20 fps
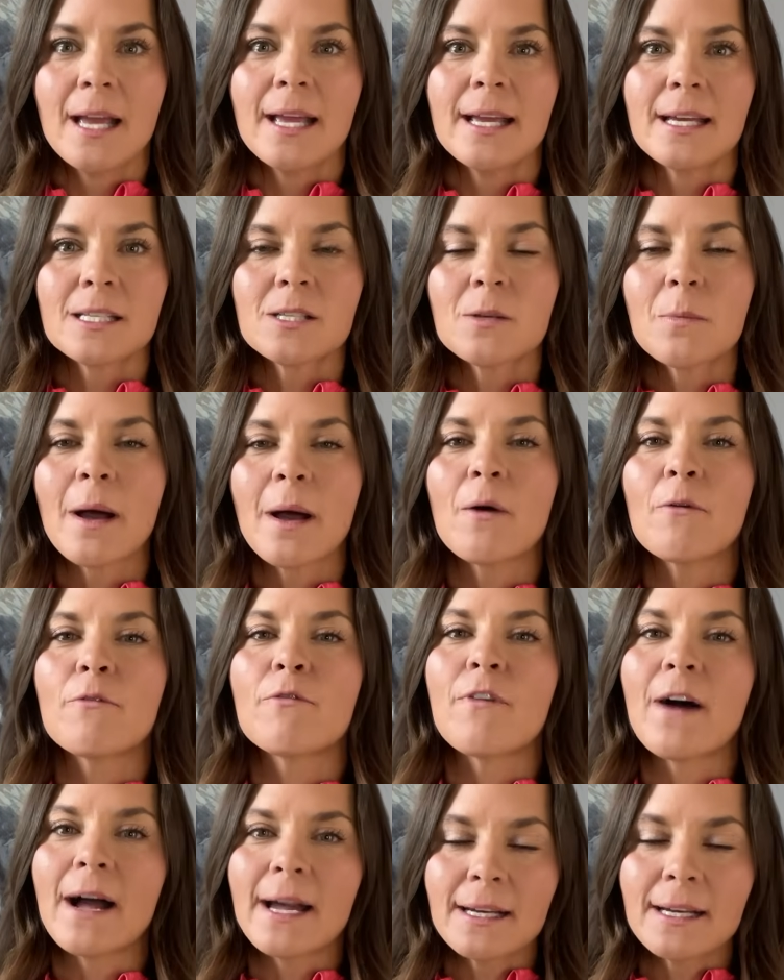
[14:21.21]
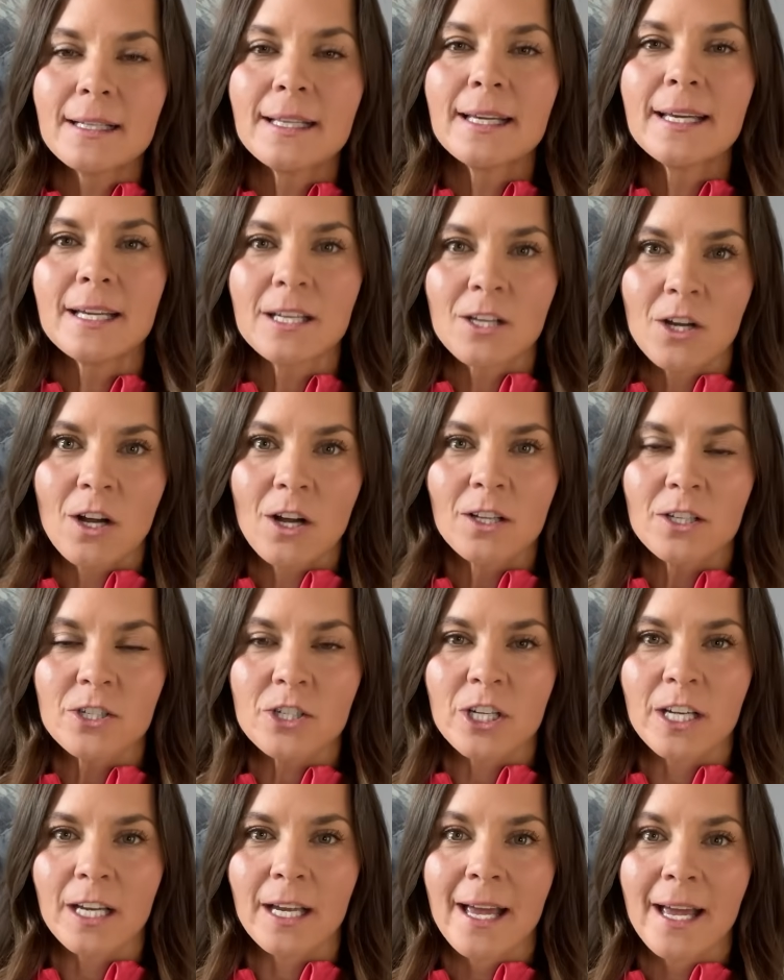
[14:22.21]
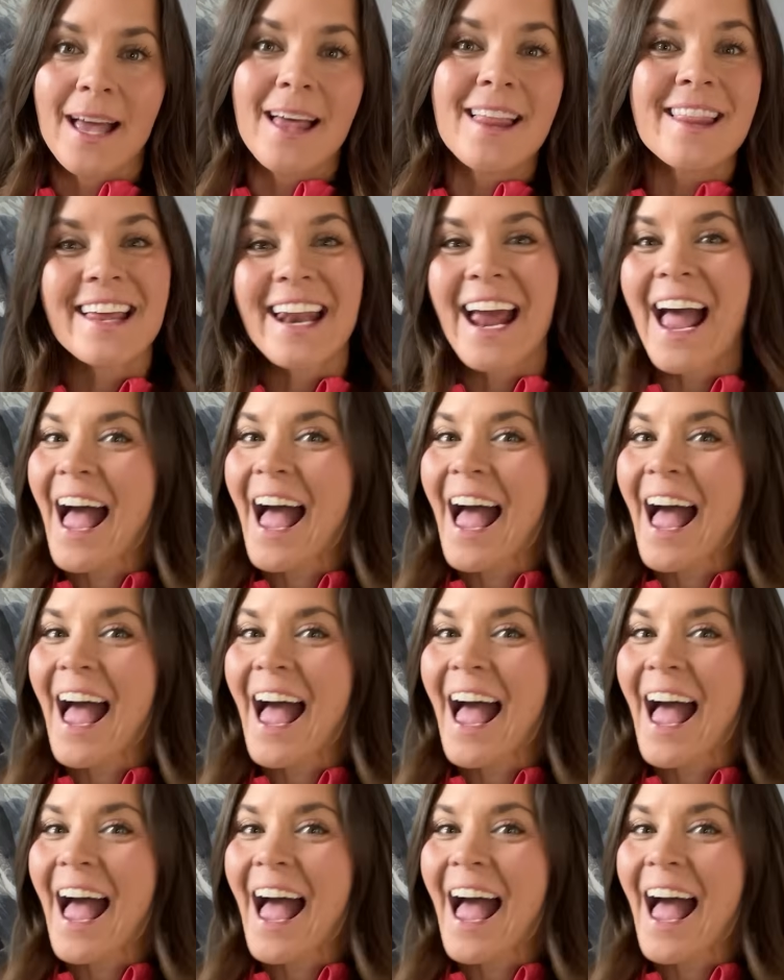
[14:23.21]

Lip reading: It's about finally acknowledging that